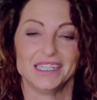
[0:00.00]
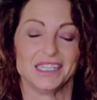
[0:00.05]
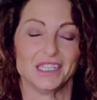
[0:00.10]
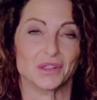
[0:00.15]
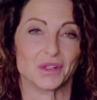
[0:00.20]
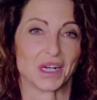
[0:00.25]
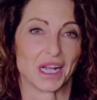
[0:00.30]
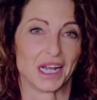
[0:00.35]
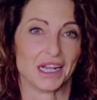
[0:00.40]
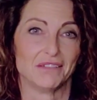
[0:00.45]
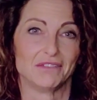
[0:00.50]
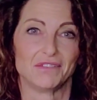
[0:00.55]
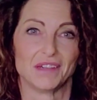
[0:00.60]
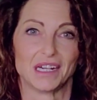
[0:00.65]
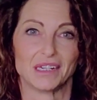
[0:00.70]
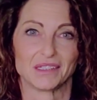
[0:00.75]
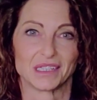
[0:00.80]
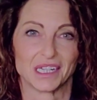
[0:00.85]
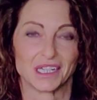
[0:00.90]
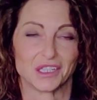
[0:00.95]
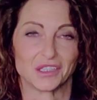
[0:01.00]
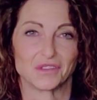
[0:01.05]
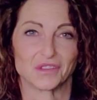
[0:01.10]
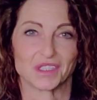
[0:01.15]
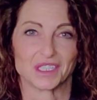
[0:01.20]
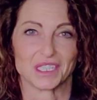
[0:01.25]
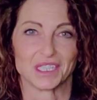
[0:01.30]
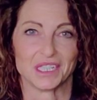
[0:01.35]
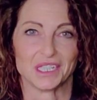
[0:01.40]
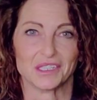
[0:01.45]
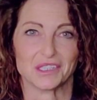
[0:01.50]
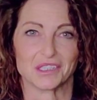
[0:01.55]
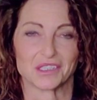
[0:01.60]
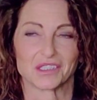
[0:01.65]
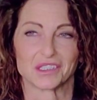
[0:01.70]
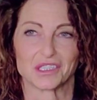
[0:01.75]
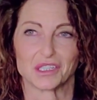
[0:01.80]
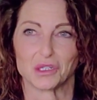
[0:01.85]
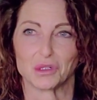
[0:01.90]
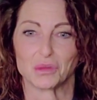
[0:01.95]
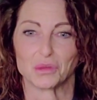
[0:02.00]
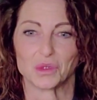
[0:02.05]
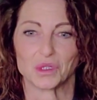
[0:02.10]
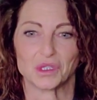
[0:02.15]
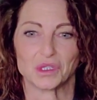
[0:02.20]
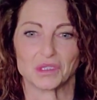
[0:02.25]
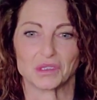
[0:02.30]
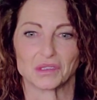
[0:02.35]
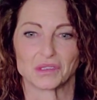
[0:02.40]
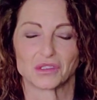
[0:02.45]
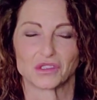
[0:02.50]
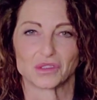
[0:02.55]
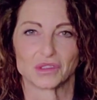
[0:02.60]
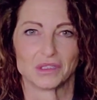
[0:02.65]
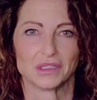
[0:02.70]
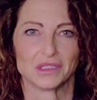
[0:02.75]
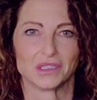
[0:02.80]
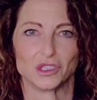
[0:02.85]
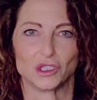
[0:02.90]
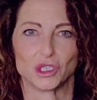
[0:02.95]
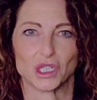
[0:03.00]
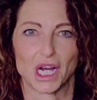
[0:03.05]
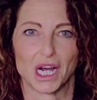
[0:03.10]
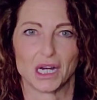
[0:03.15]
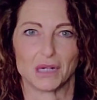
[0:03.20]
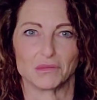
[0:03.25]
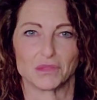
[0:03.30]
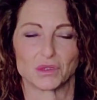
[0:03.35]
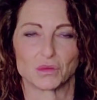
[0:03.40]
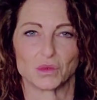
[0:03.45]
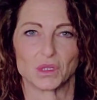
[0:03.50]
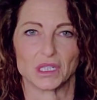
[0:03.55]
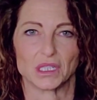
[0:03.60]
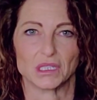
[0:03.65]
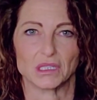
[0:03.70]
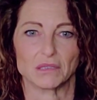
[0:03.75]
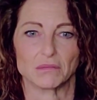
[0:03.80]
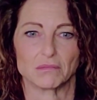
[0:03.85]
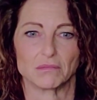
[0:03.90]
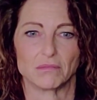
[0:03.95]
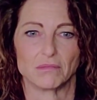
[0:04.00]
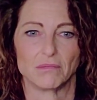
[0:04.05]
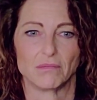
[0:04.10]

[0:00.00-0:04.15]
And I found that over the years, there were certain jobs where